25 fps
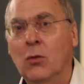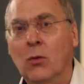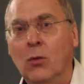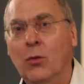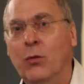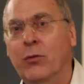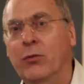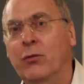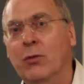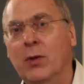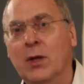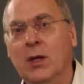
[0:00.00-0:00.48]

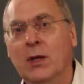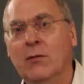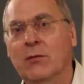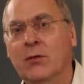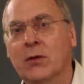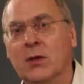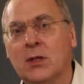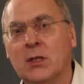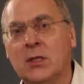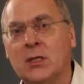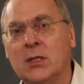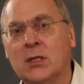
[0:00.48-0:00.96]
And all
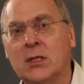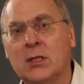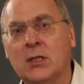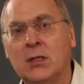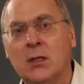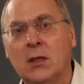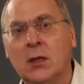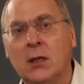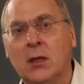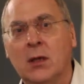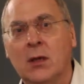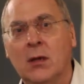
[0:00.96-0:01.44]
three of
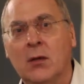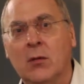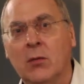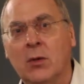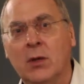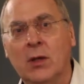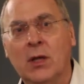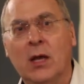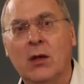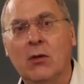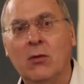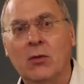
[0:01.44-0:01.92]
us,
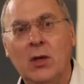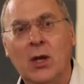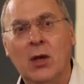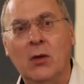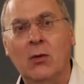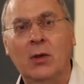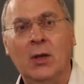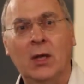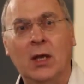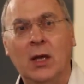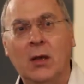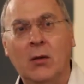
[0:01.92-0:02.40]

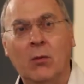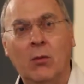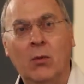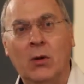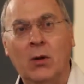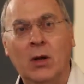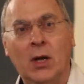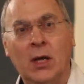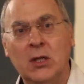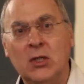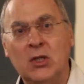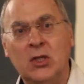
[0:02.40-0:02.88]
without knowing
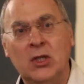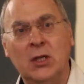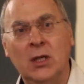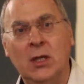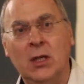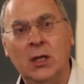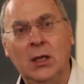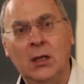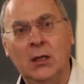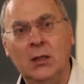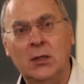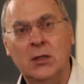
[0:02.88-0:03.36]
it, were
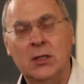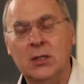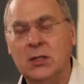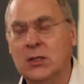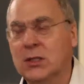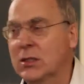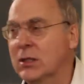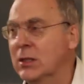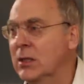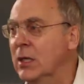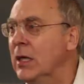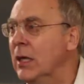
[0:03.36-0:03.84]
actually
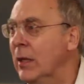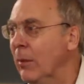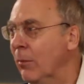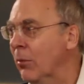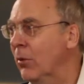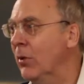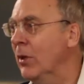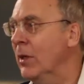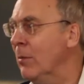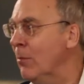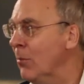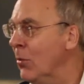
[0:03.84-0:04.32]

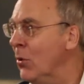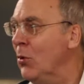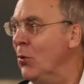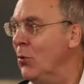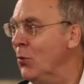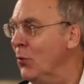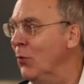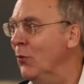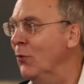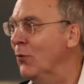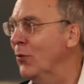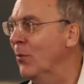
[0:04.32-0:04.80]
deeply
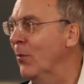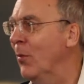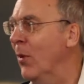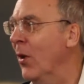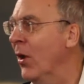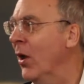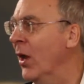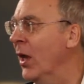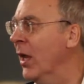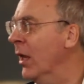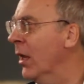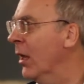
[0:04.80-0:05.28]

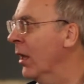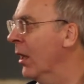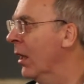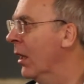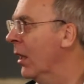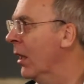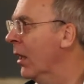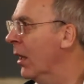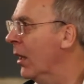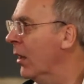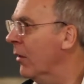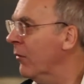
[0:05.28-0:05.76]
moved by
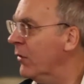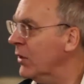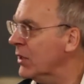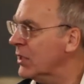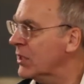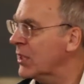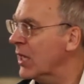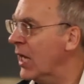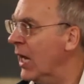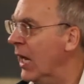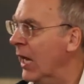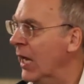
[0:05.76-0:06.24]

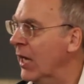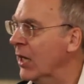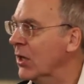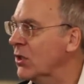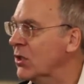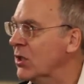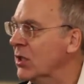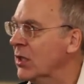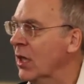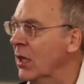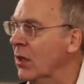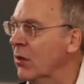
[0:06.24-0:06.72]
this
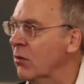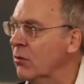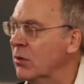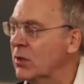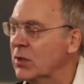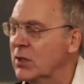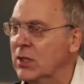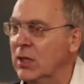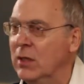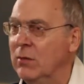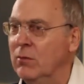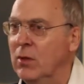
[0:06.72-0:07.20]
act
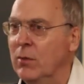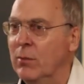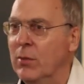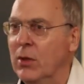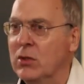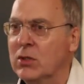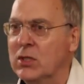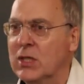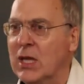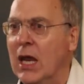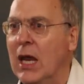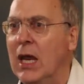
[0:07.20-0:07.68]
together. It
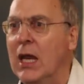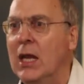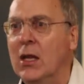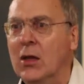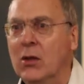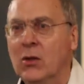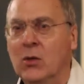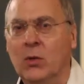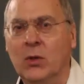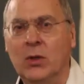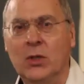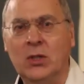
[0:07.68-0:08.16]
seemed the most
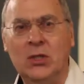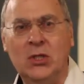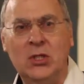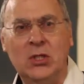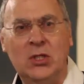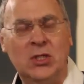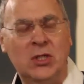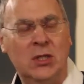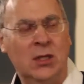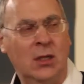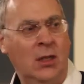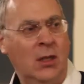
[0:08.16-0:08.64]

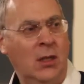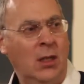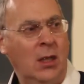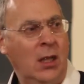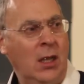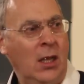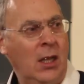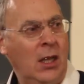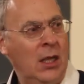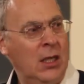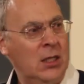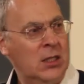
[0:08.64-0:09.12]
eloquent
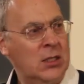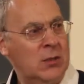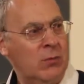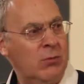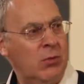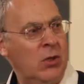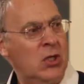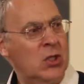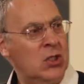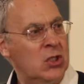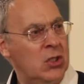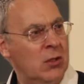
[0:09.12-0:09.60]

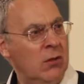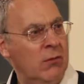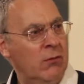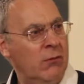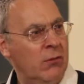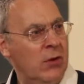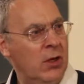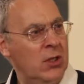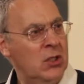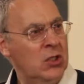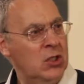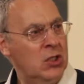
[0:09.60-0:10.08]

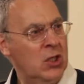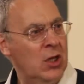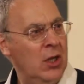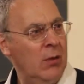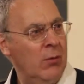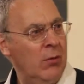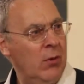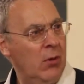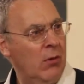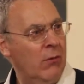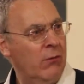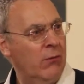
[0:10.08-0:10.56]
expression of
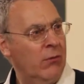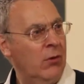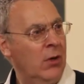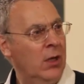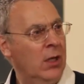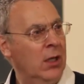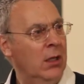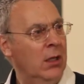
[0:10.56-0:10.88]
friendship,